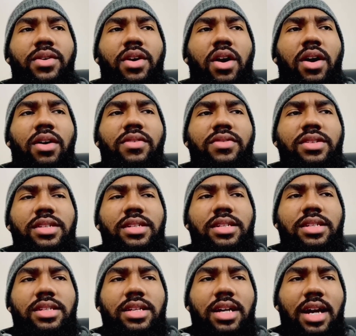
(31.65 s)

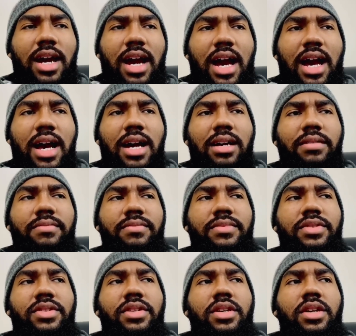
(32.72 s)
oftentimes
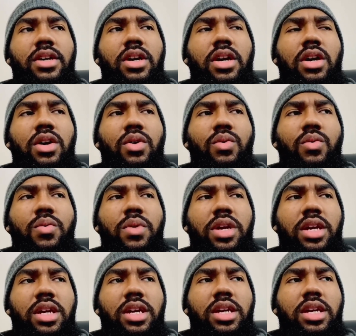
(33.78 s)

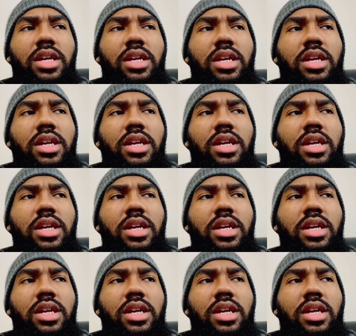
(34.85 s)
we